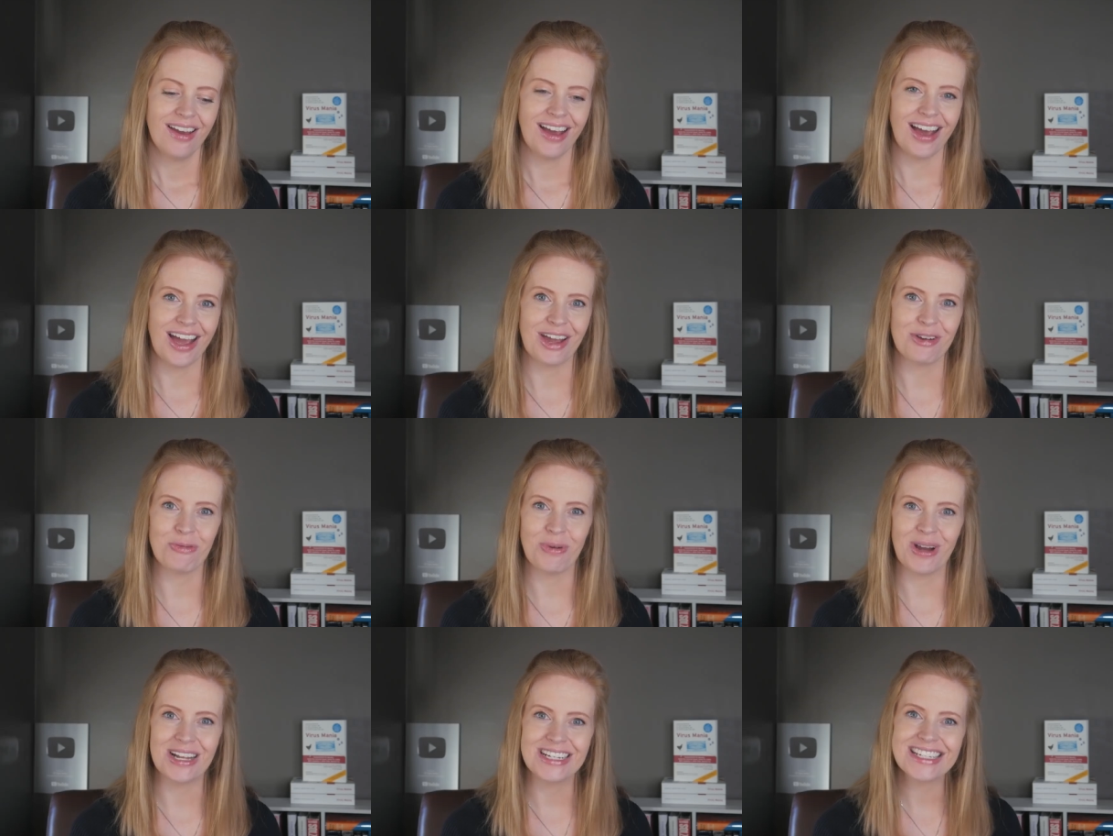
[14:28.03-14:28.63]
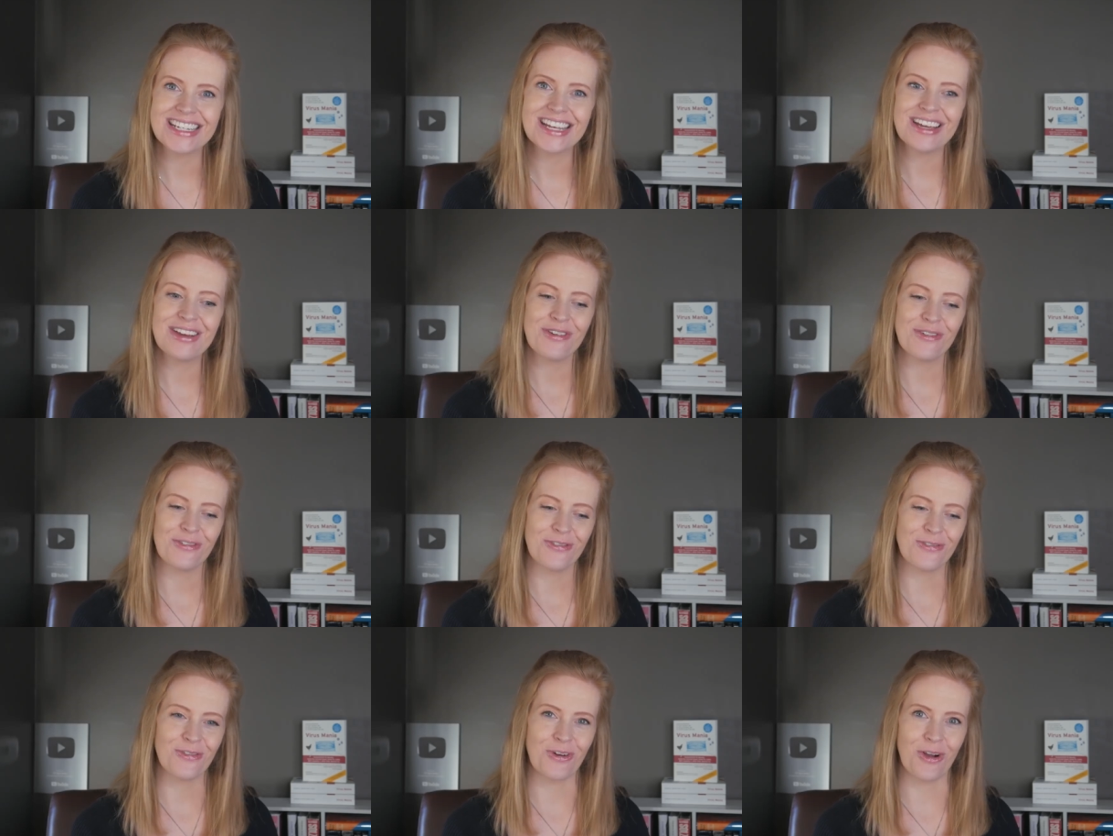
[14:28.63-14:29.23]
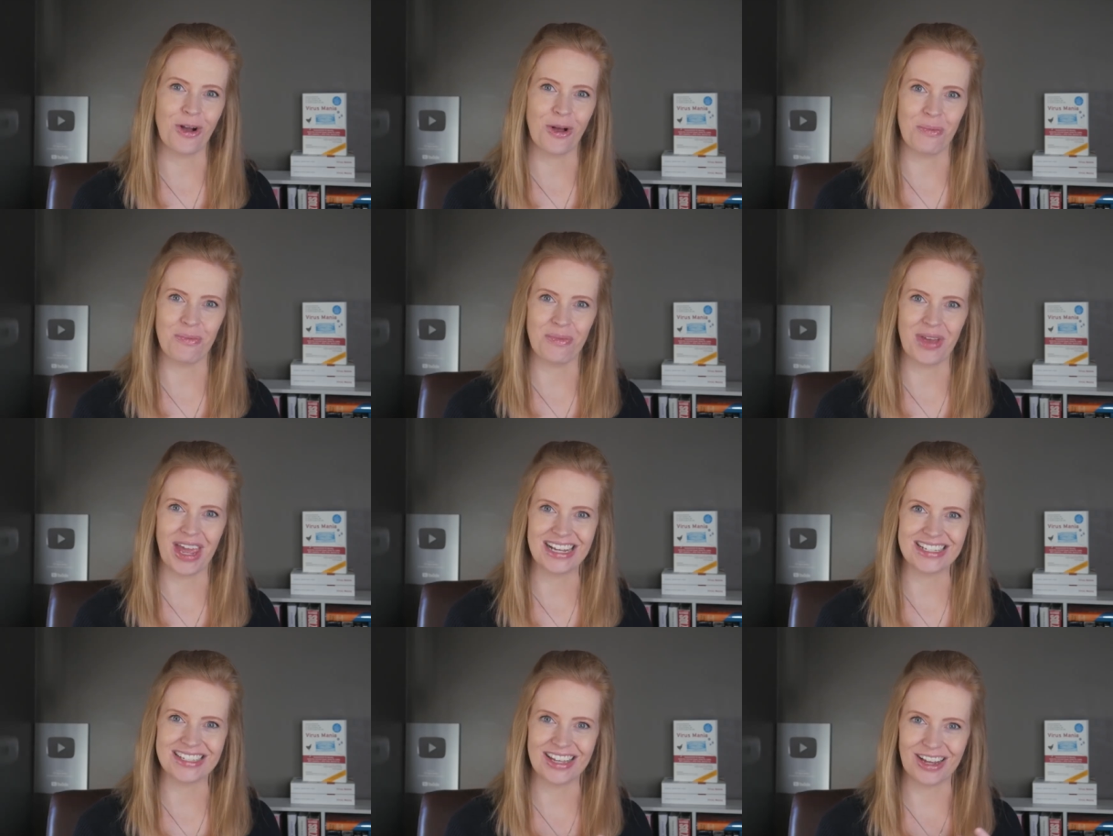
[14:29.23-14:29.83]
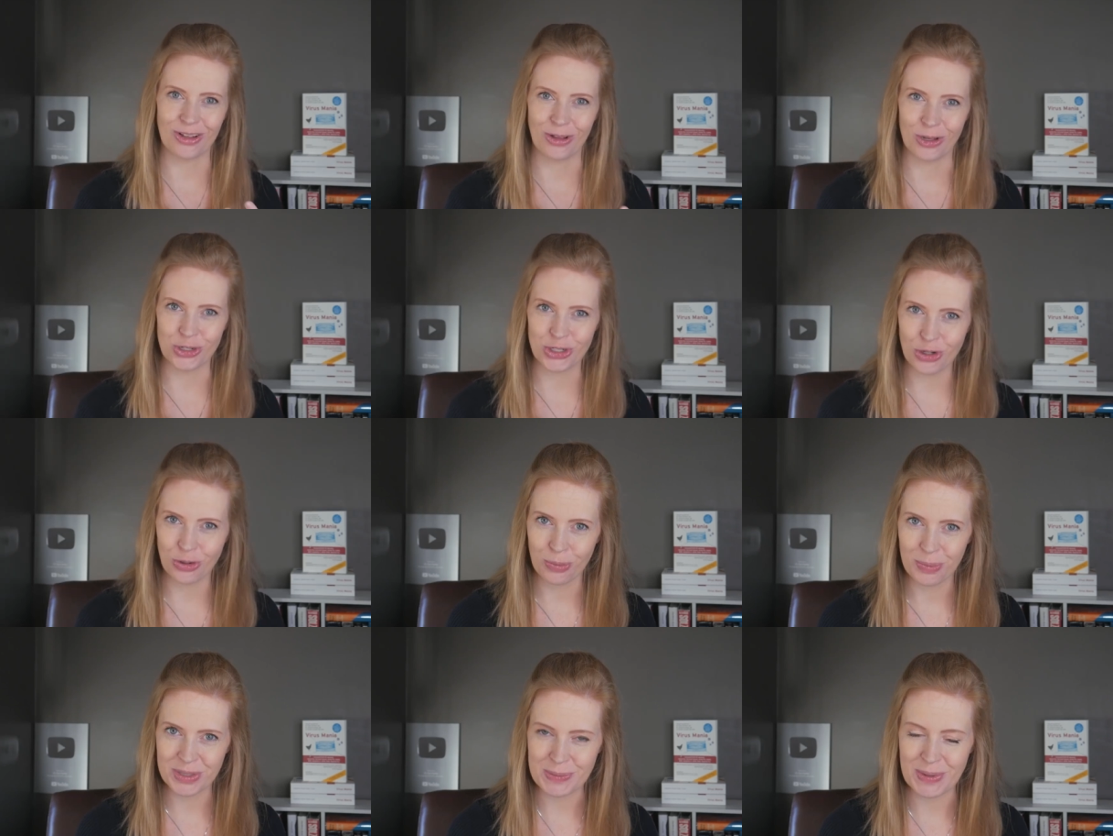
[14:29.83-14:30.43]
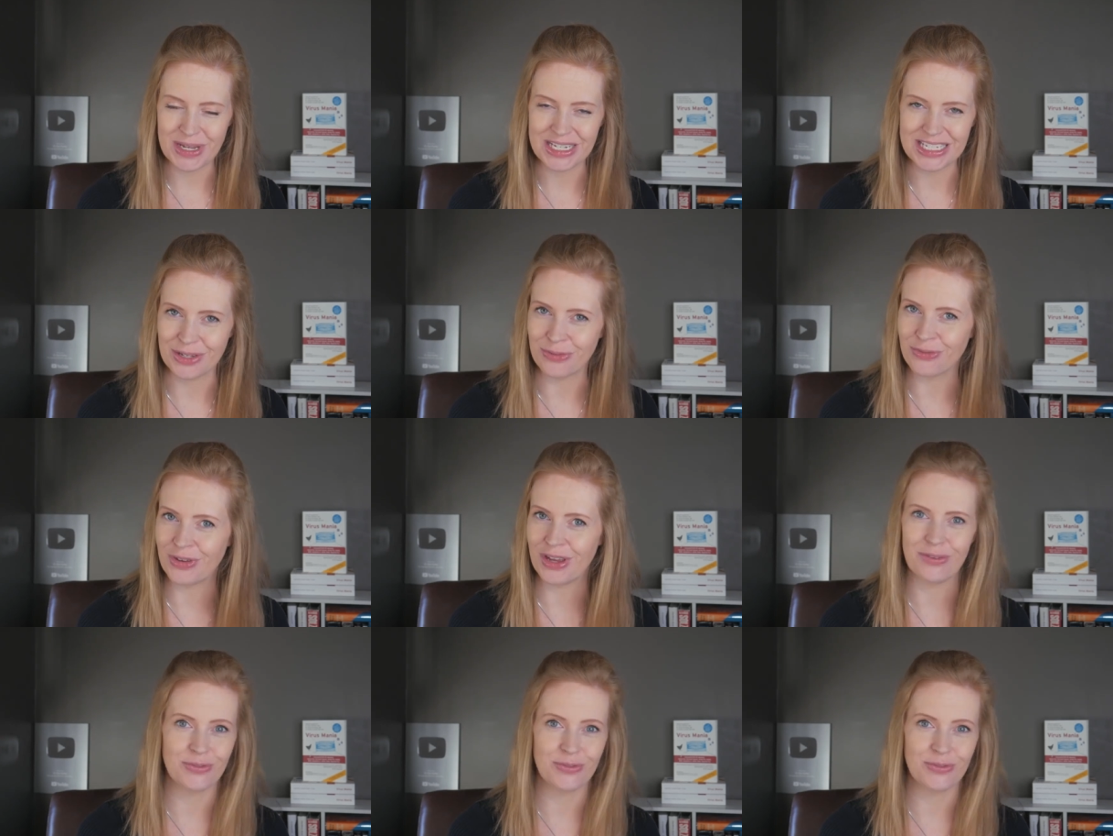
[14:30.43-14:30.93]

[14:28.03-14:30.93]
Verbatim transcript: I wonder from a psychological perspective